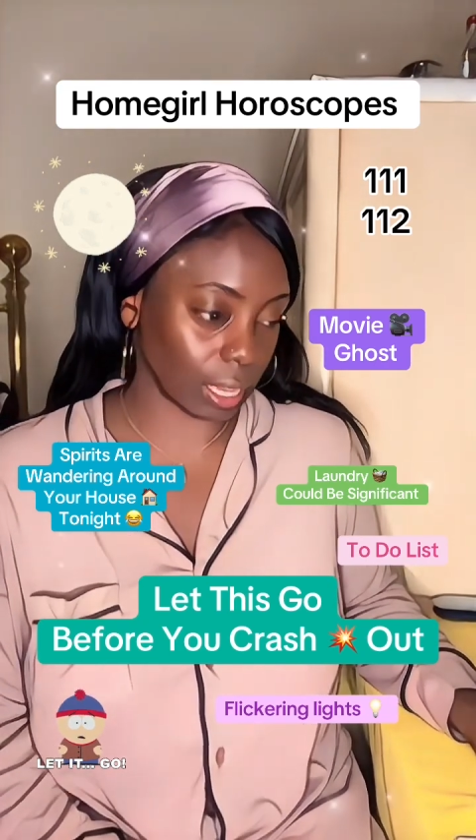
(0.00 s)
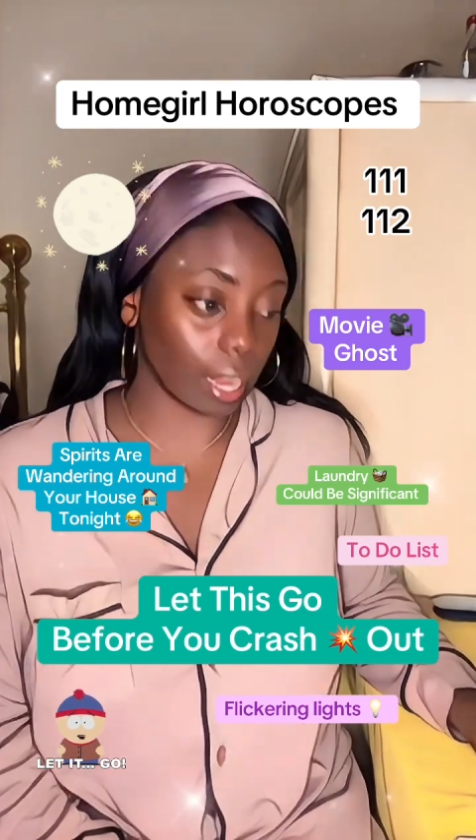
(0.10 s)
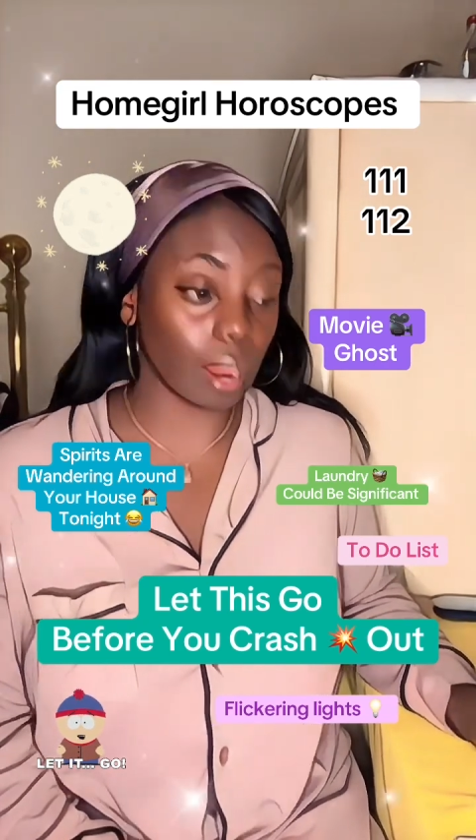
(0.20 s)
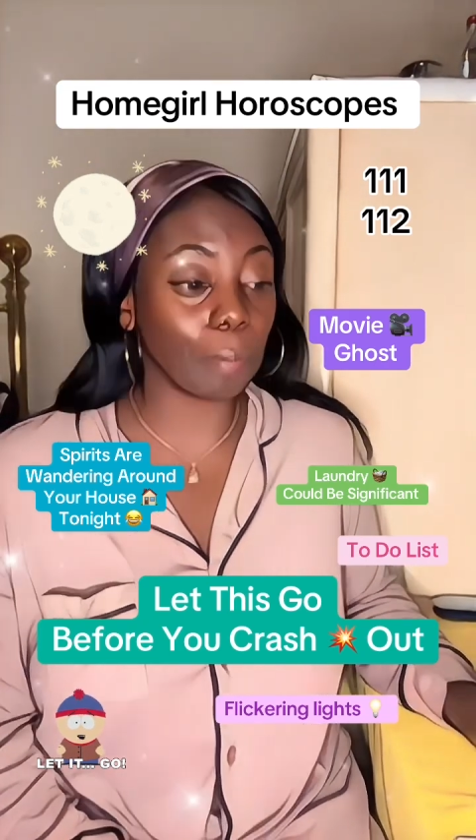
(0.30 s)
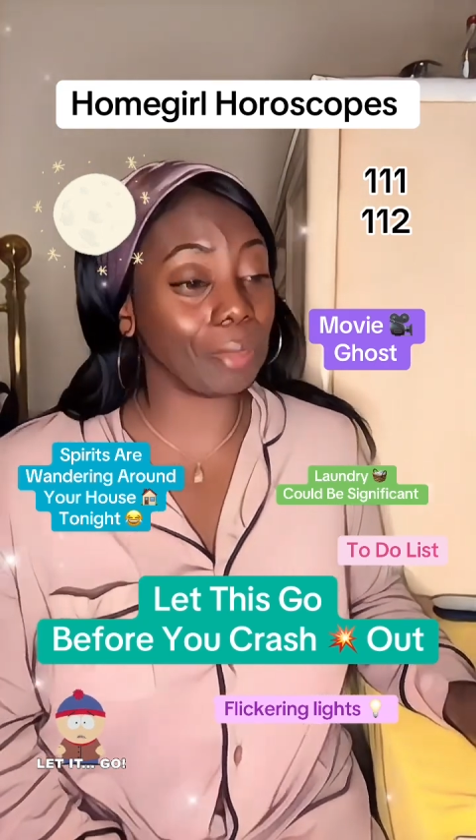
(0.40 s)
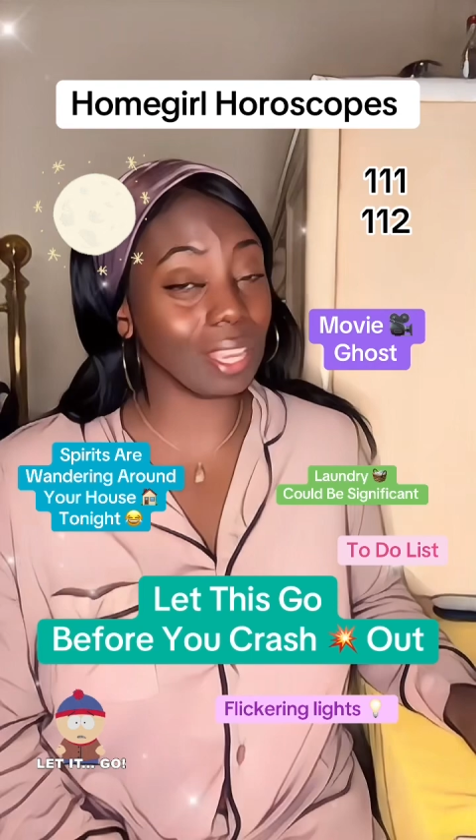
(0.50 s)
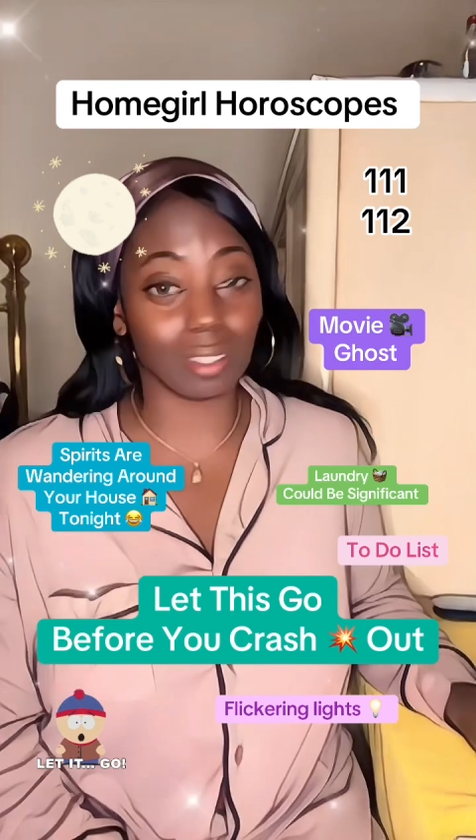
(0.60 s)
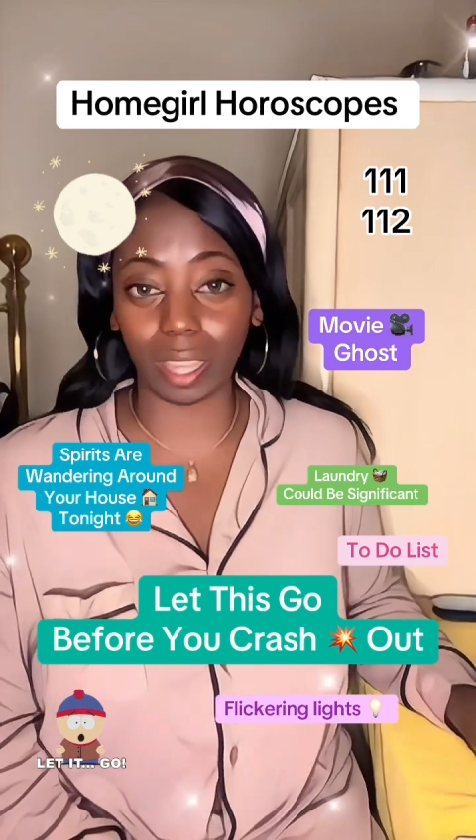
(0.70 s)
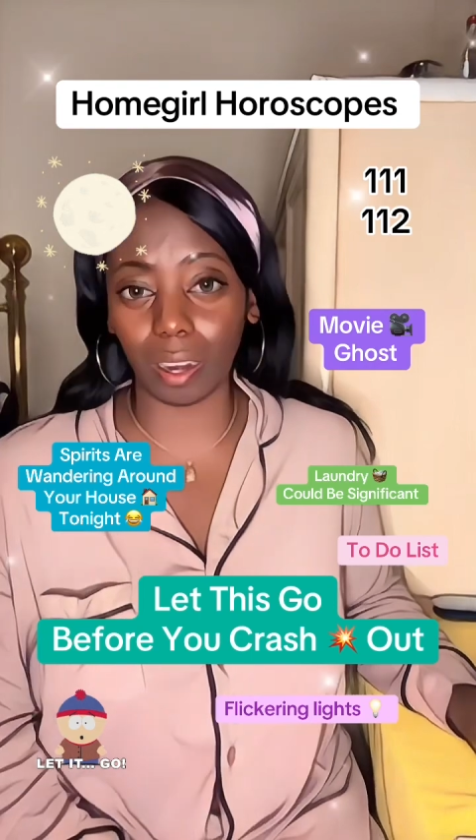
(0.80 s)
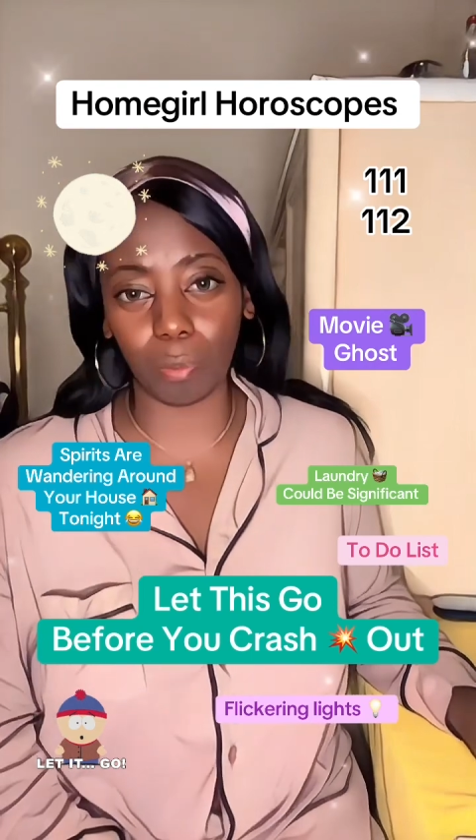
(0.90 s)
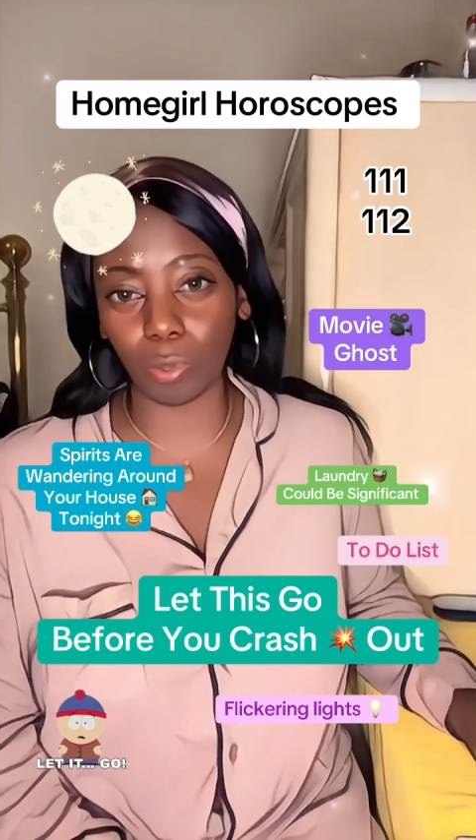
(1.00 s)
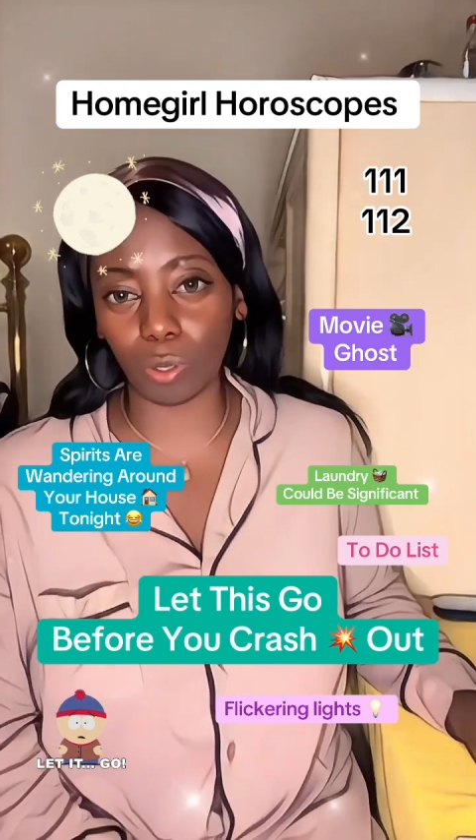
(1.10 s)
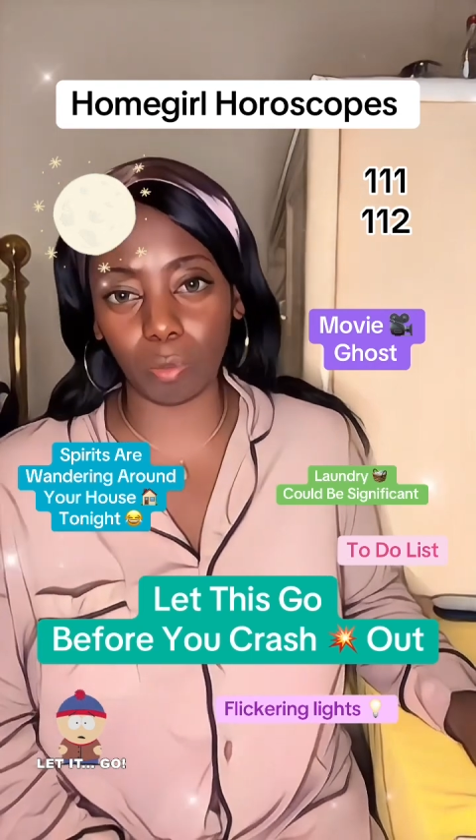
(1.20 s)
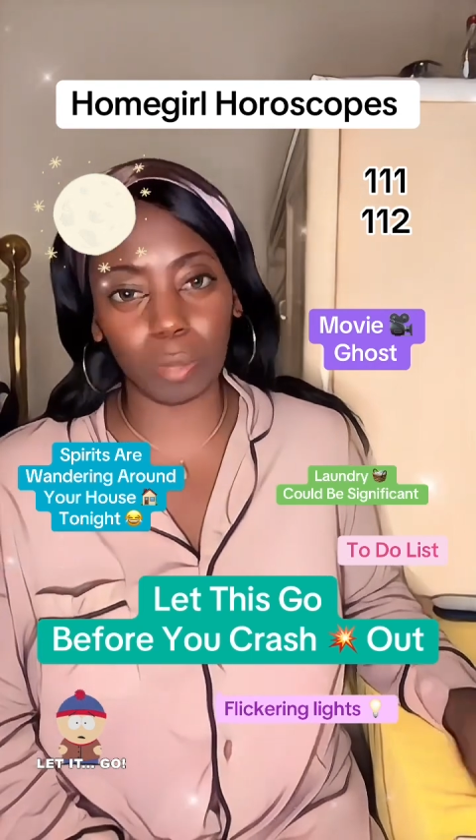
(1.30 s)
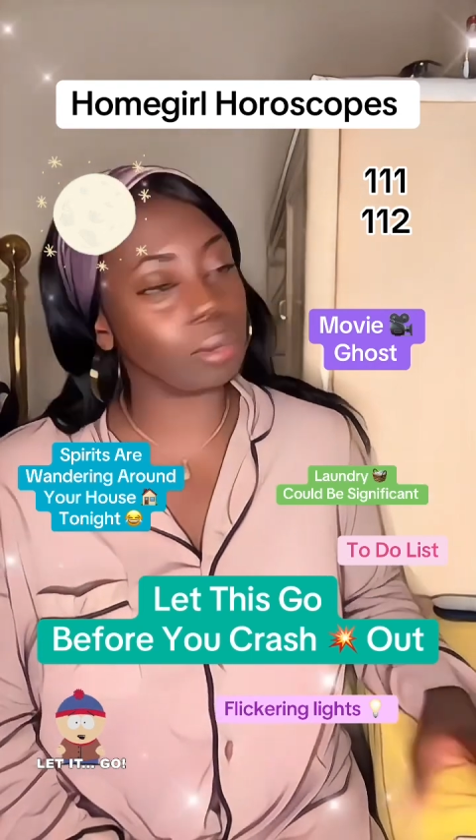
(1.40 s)
And I picked that up a
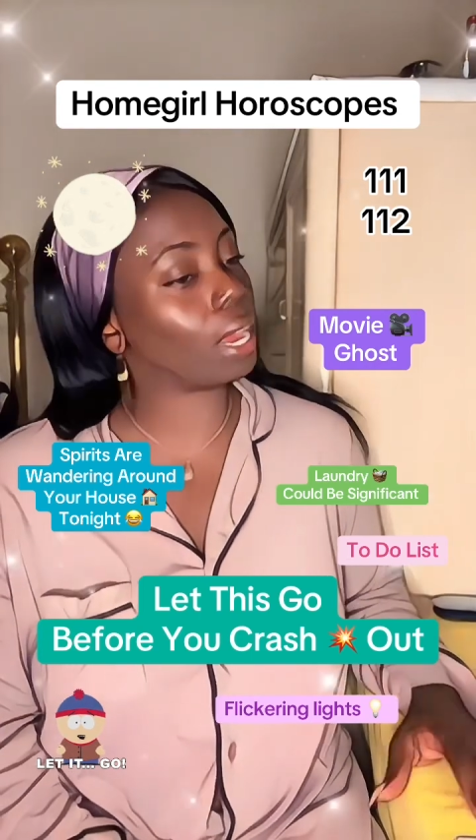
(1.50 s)
little bit,